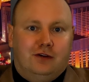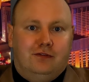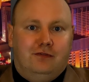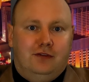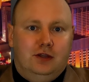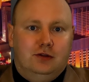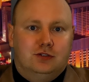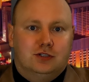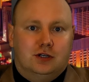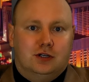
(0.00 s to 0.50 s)

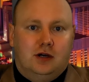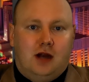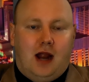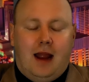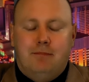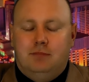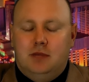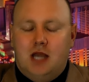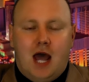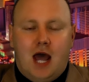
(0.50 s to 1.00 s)
future,
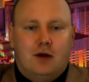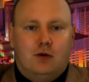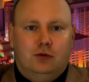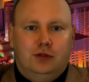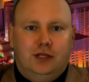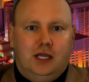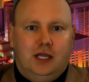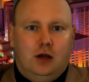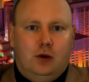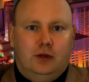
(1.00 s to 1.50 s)
I'm not
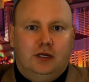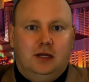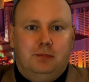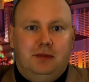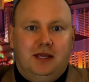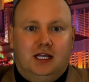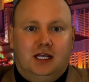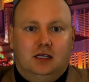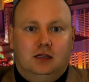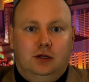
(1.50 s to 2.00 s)
only going to
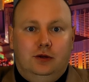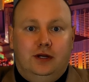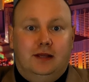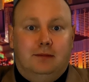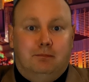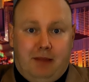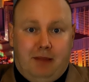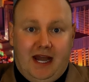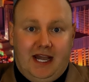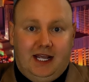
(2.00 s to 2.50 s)
be
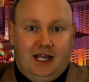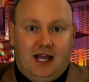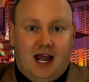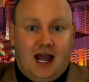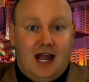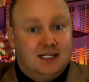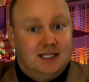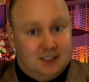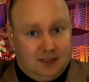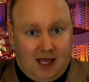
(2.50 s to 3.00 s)
including betting
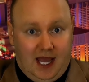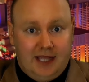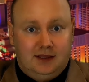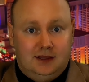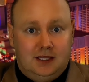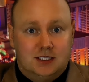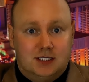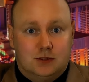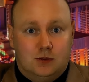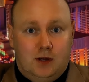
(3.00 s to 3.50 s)
guides like
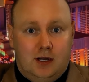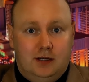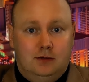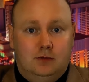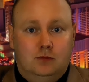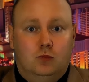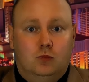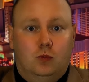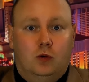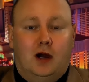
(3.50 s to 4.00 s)
this one,
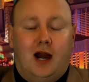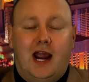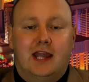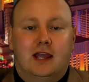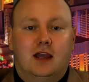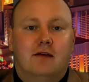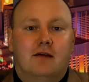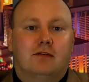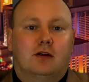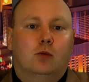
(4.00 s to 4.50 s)
where I
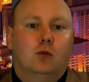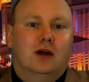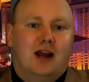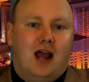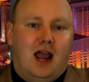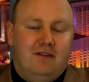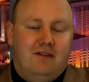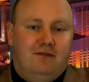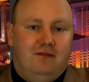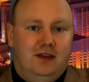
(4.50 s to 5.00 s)
cover what
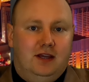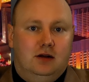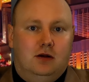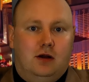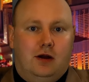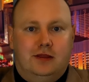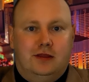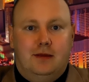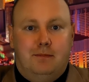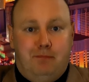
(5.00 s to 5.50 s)
I feel
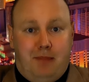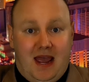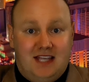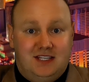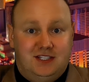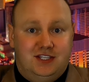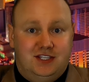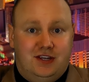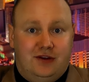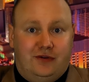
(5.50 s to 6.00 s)
are the
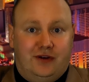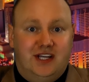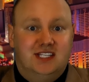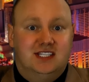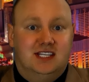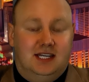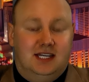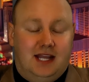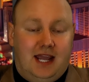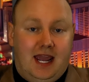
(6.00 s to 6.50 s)
best series
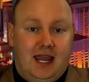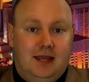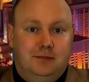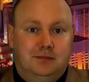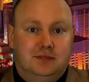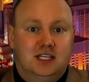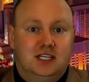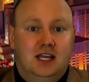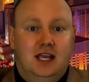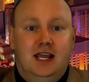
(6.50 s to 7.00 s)
and
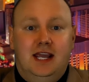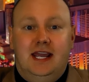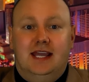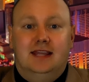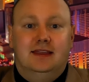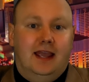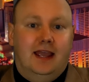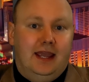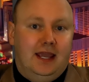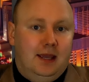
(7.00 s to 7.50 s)
games
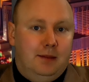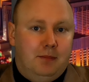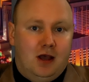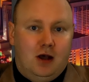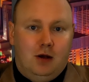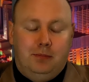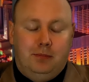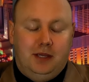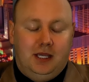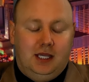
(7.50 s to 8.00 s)
in the
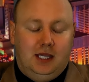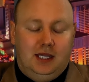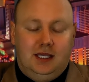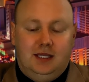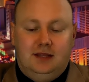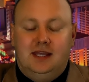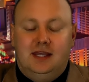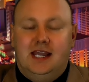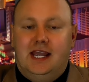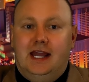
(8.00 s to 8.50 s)

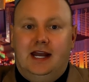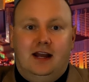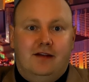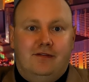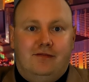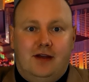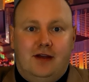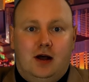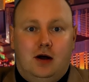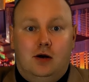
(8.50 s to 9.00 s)
MLB, the
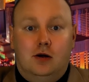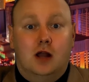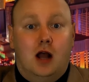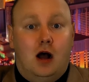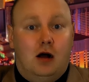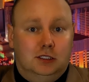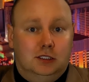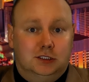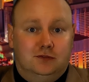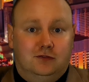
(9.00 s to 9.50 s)
NFL,
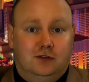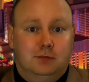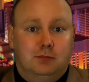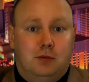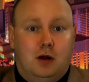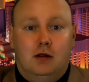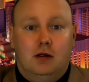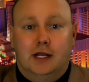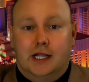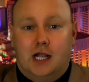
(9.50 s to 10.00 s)
college
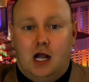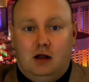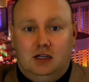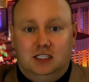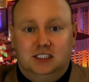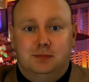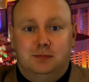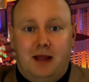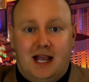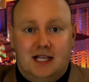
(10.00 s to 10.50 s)
football, and
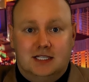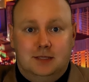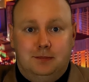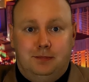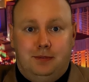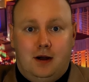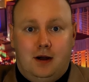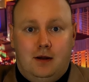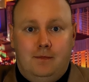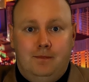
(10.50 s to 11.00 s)
college
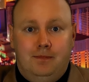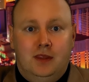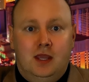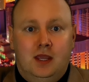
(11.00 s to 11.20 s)
basketball,